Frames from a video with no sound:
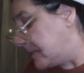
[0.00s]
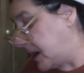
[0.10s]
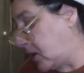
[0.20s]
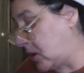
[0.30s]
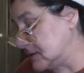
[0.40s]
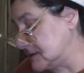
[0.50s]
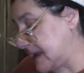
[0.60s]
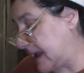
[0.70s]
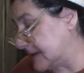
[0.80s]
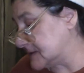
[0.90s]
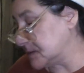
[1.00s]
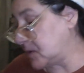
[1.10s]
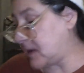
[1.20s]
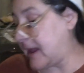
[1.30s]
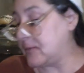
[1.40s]
But Aldi's has them.
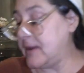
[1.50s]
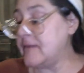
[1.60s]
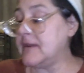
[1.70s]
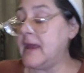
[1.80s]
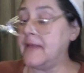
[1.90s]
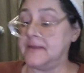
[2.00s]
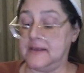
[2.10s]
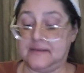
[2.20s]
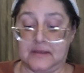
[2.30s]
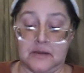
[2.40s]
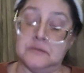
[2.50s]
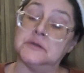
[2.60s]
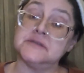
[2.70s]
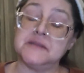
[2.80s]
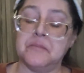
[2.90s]
Okay, we haven't had these
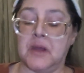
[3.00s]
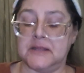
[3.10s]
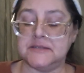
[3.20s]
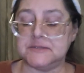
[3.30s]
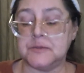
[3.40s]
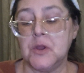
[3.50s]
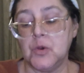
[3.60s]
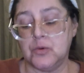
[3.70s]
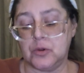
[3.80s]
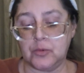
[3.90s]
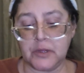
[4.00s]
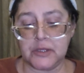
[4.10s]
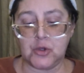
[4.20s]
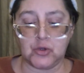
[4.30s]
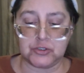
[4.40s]
in some months. We were
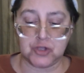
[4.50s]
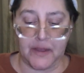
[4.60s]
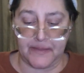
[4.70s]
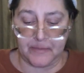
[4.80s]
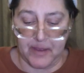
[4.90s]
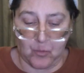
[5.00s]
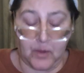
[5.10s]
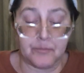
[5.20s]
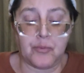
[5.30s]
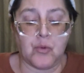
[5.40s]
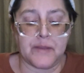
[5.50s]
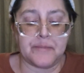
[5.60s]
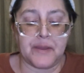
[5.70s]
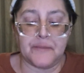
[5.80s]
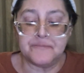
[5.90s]
really hooked on them at one
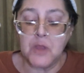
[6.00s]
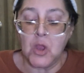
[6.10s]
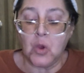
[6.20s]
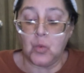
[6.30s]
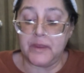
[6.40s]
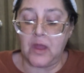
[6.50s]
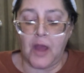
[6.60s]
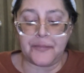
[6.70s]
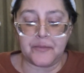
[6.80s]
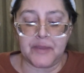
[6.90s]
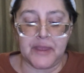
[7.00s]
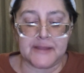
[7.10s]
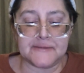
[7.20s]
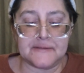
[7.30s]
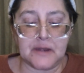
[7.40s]
point, but we got them
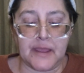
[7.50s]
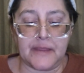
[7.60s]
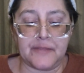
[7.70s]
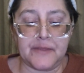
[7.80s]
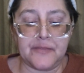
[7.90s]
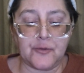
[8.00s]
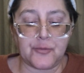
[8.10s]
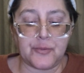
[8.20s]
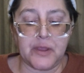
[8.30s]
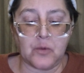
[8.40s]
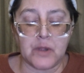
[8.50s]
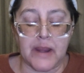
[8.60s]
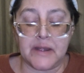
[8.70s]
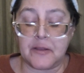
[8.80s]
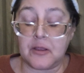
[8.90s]
again tonight. I think they're
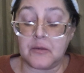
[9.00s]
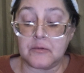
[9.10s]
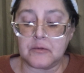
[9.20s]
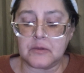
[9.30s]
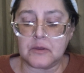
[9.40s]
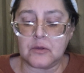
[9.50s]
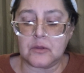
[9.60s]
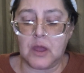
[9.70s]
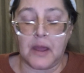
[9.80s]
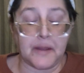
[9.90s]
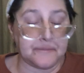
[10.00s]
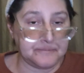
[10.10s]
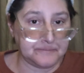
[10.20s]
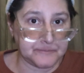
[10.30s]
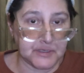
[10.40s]
$3.09
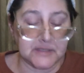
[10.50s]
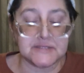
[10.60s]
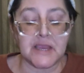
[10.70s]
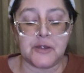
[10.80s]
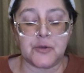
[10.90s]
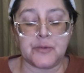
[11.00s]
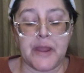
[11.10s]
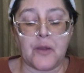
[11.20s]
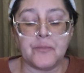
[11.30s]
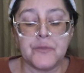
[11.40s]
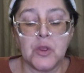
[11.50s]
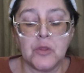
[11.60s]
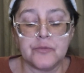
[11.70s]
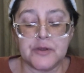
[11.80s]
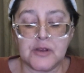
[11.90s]
a container now.
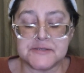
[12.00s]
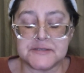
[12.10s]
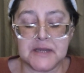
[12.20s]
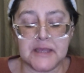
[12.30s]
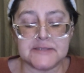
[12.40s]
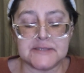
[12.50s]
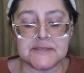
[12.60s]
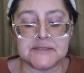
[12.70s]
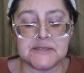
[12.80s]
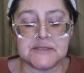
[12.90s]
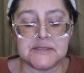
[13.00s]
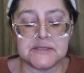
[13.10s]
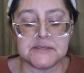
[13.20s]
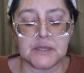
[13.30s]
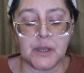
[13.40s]
$3.09. This
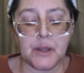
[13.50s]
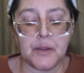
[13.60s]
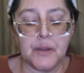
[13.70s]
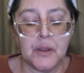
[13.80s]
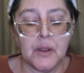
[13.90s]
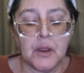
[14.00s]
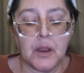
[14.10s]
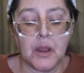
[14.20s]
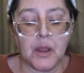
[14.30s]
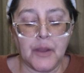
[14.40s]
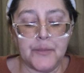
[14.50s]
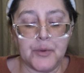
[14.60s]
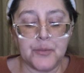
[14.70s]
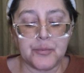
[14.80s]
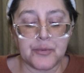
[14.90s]
is the
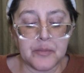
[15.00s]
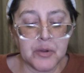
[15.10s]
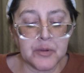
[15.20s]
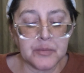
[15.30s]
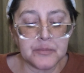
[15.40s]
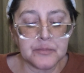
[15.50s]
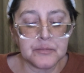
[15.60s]
Bremer.